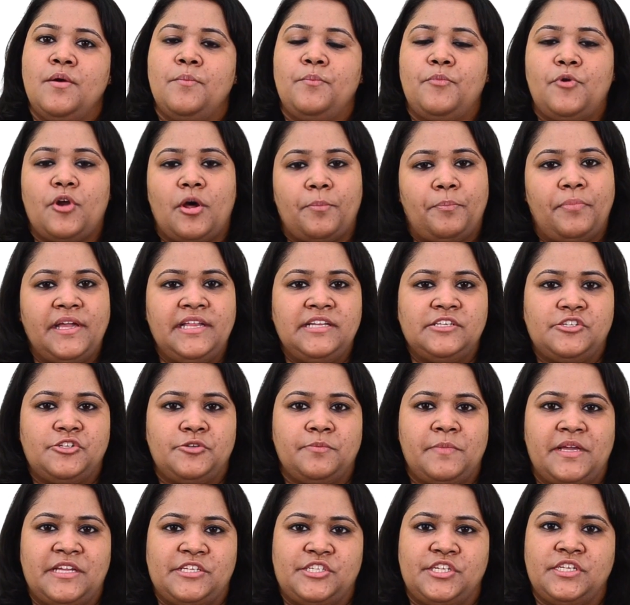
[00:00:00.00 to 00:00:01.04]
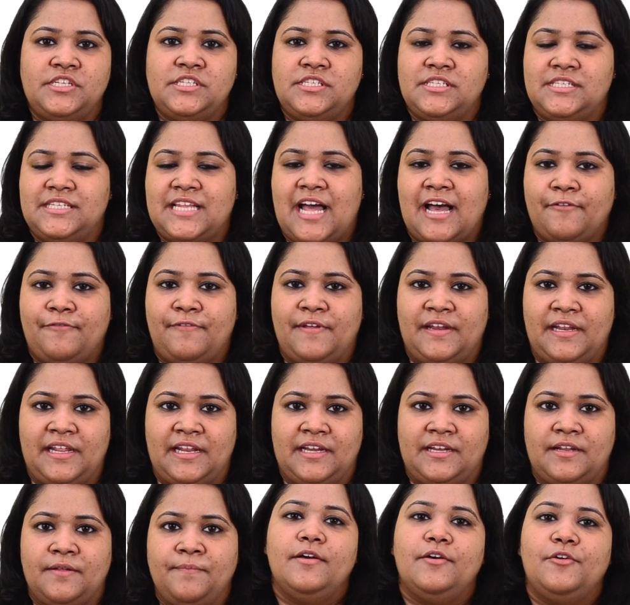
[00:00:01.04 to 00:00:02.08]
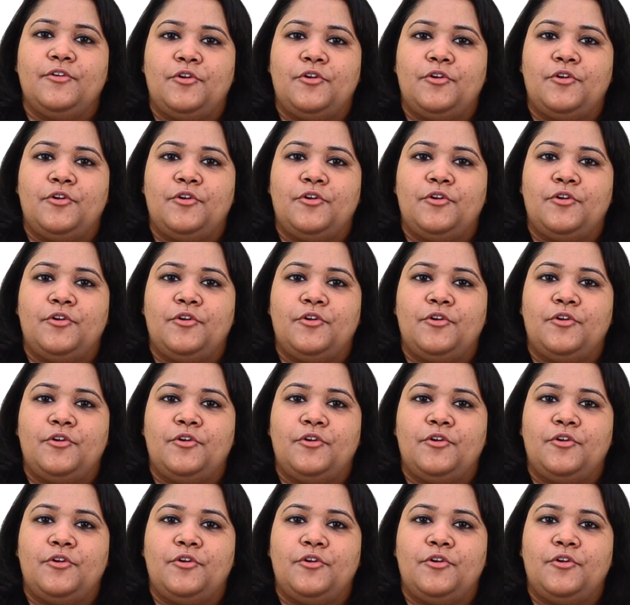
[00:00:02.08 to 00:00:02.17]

proper instrumentation staff in it.